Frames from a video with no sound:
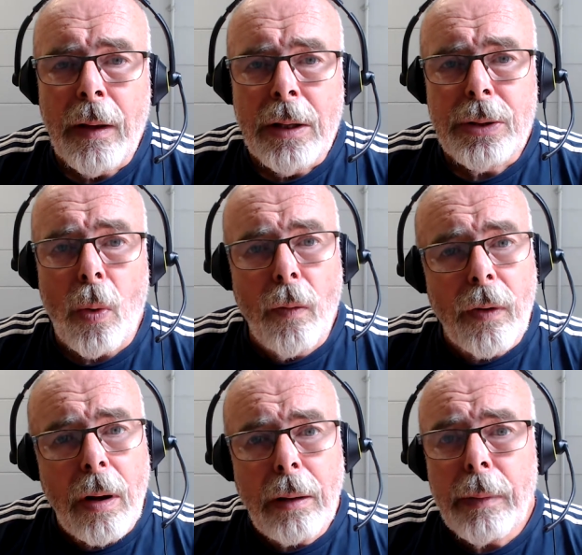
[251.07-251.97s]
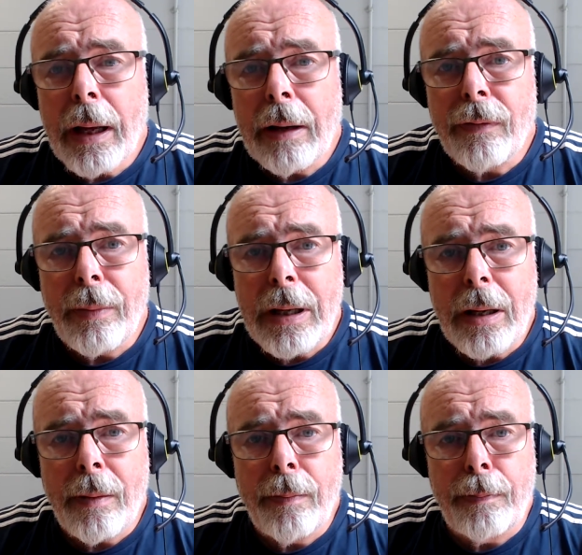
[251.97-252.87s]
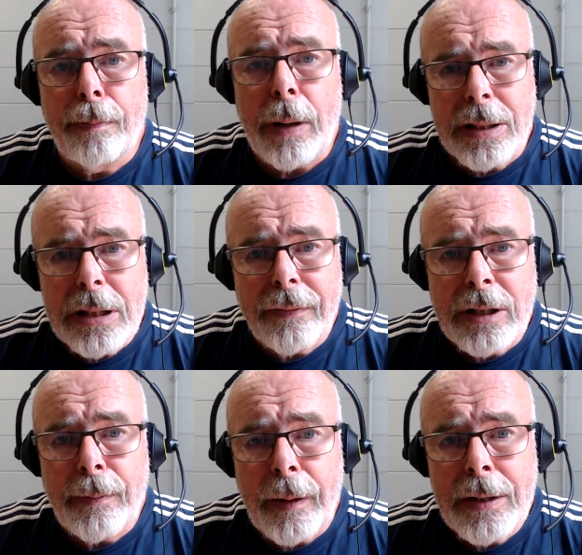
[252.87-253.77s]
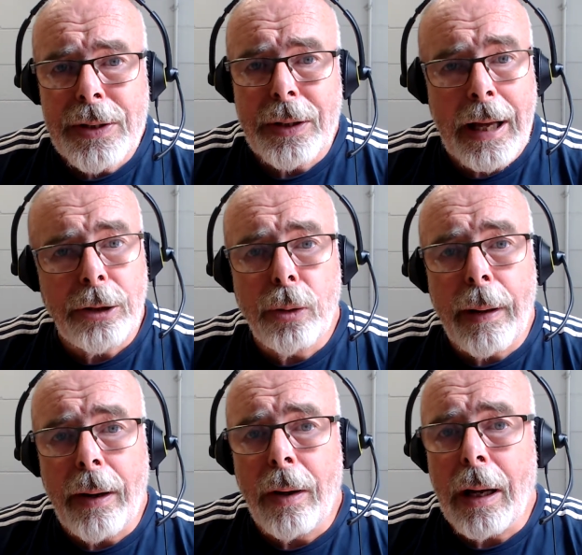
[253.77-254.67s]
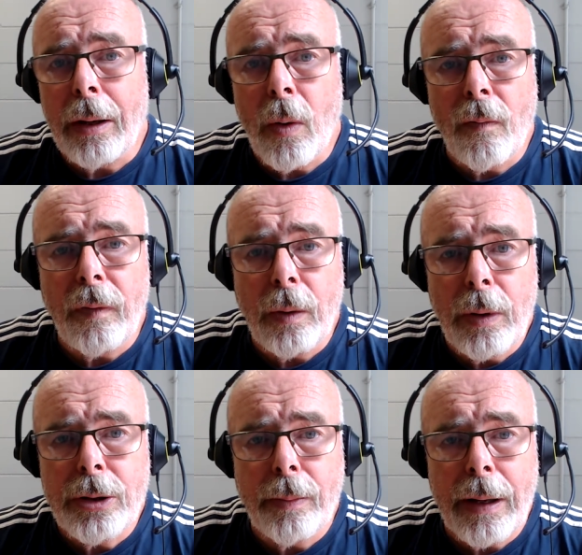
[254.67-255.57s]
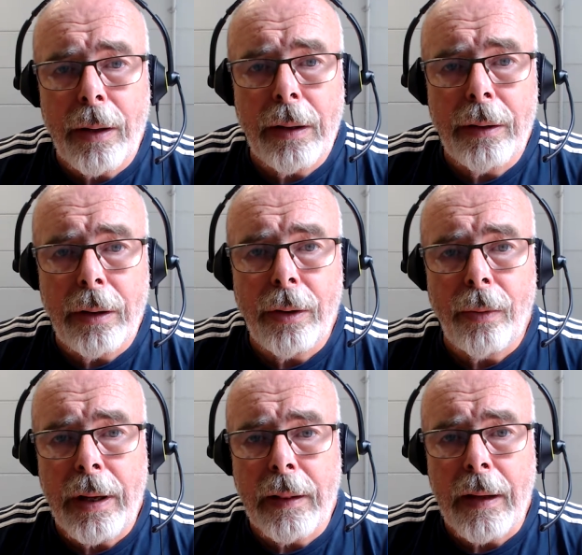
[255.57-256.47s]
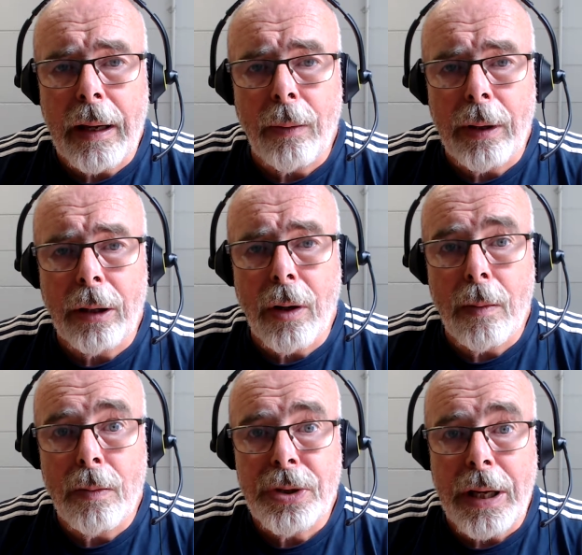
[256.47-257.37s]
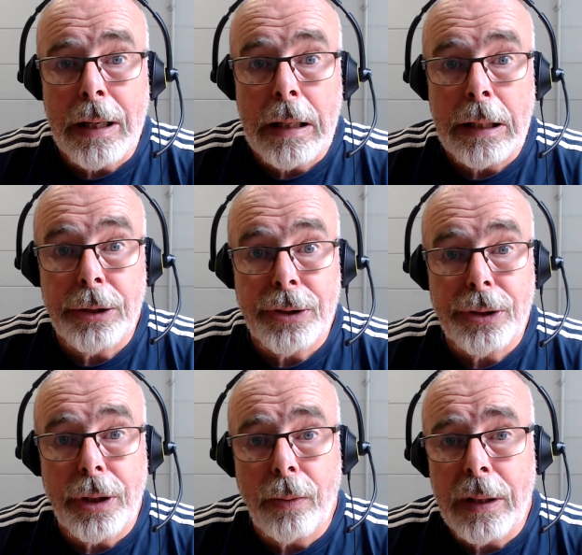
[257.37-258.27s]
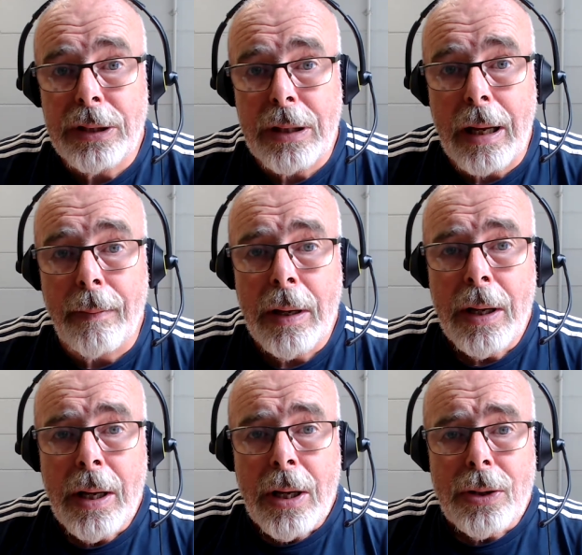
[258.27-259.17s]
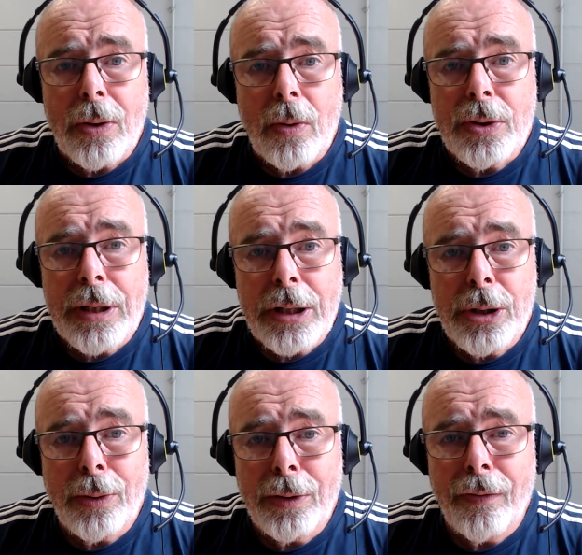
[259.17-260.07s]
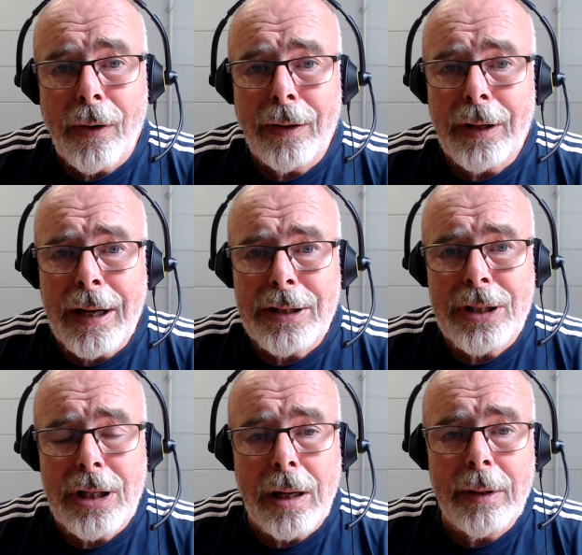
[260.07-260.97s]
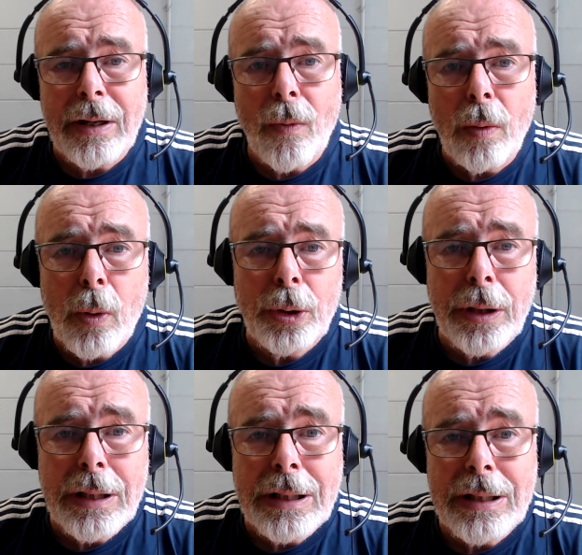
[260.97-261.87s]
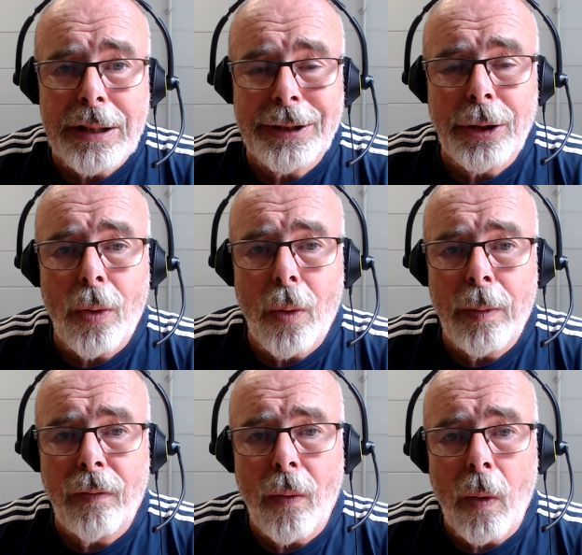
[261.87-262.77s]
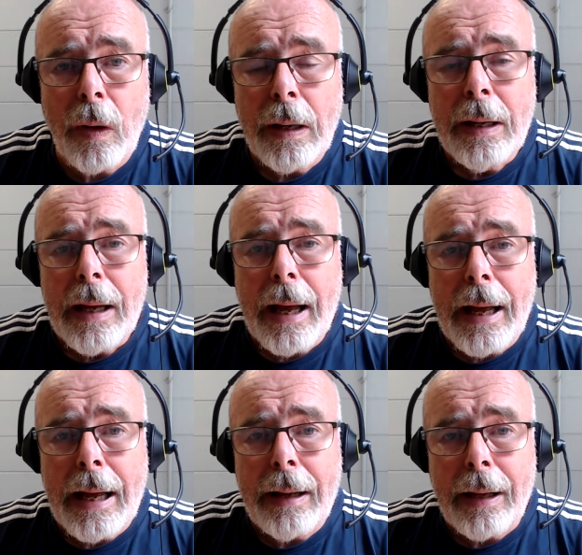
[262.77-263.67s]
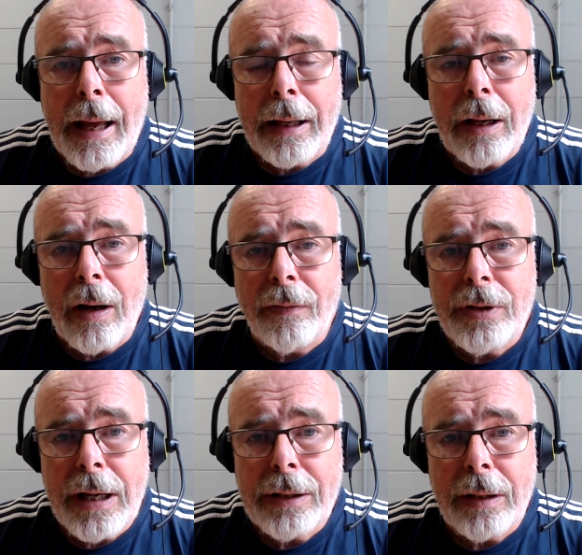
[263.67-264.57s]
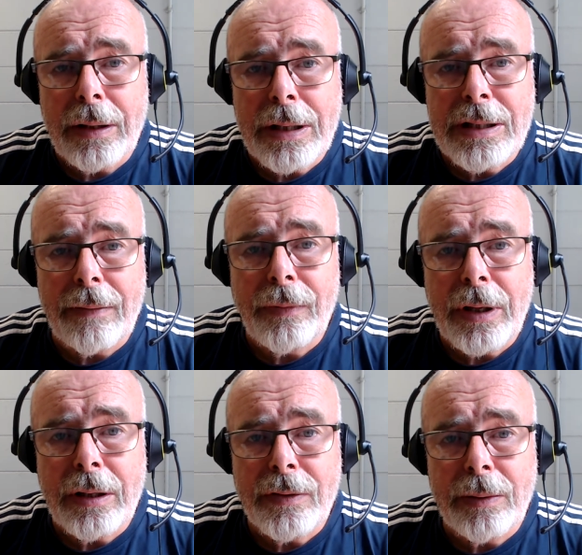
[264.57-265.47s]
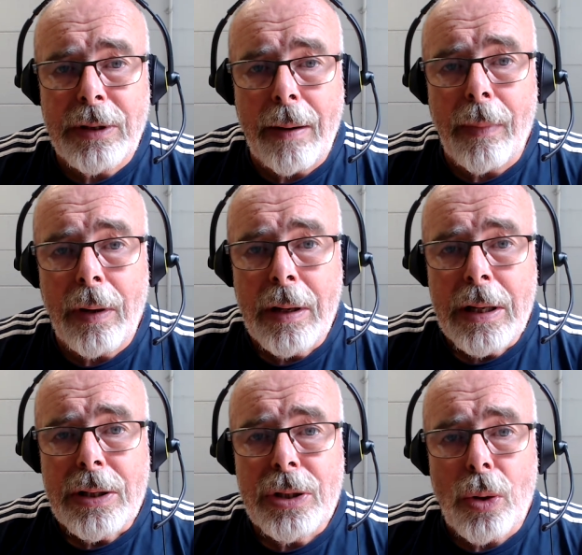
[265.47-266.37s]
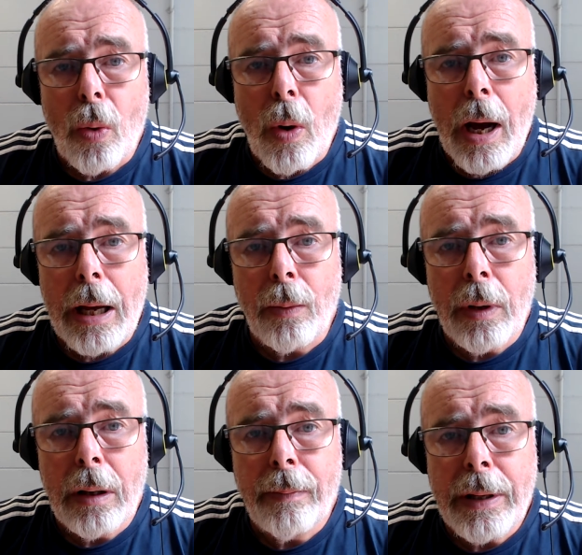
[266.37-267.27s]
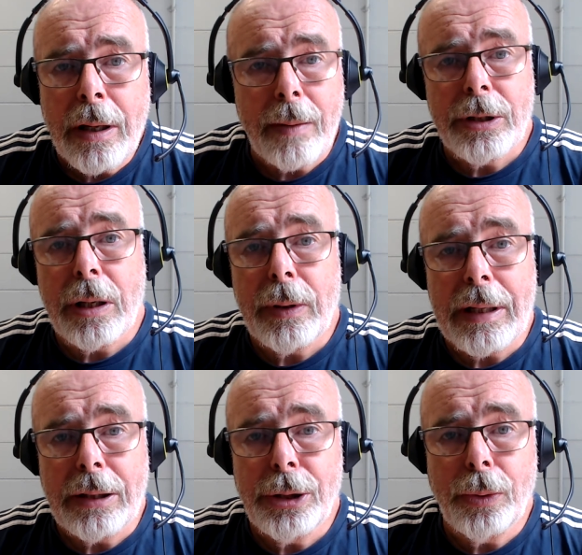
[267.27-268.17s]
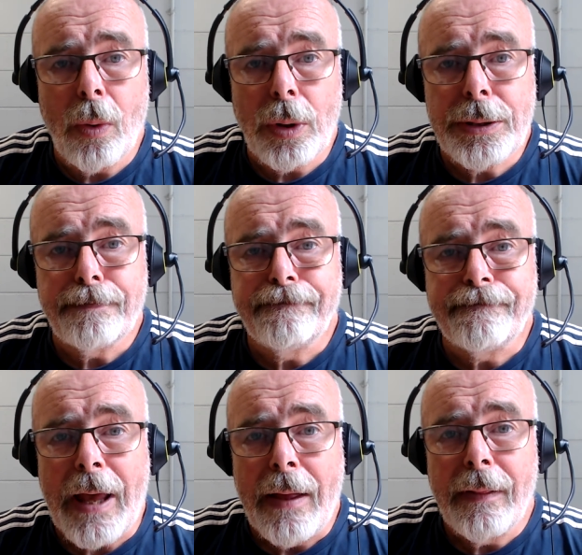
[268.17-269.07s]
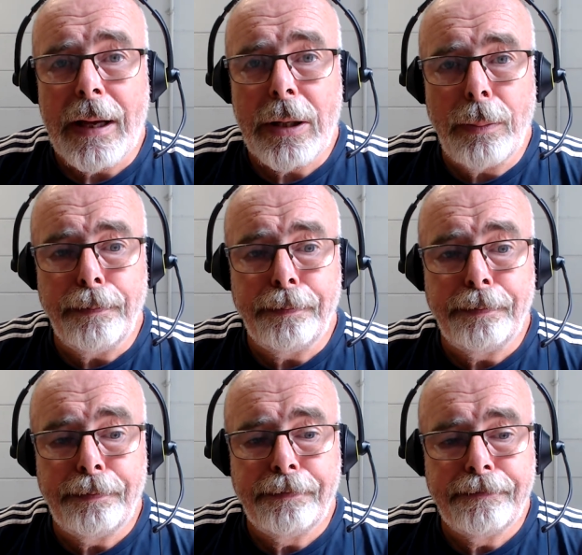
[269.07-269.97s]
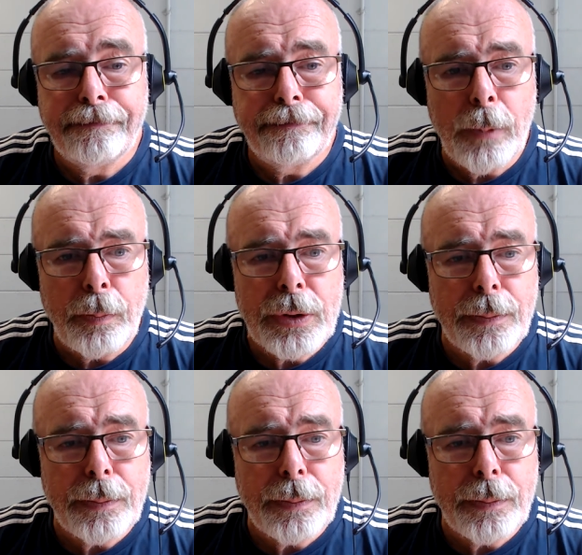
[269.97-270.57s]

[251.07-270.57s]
So overall, for me, positive experience, can do better, and hopefully will do better, and then the real thing when it comes in just 3 weeks time. So stay tuned for the next installment. I have one more training session to go before a kickoff date on the 17th of September, so I will be commenting about that in due course. Thank you. Oops.